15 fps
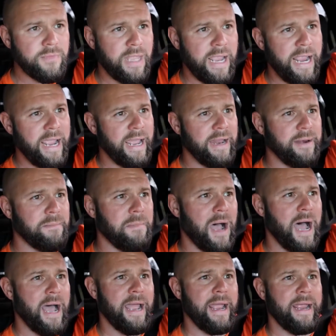and
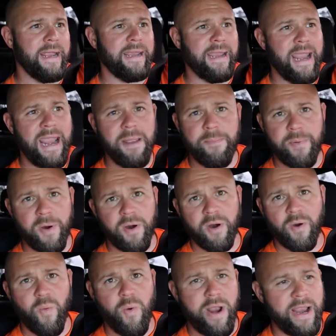my
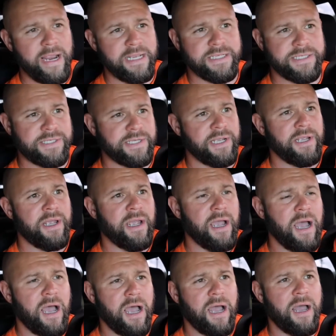camper weighs
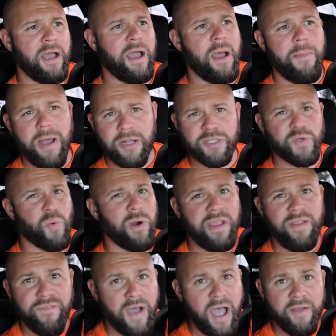about
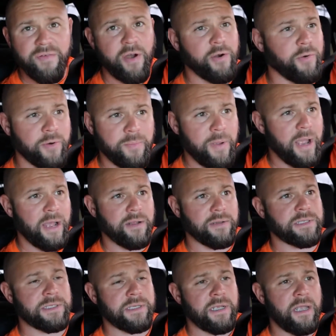2,500
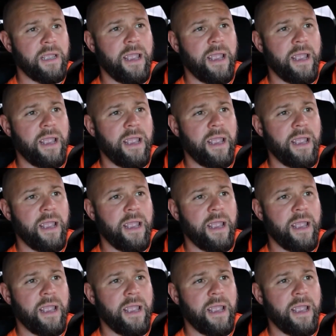pounds.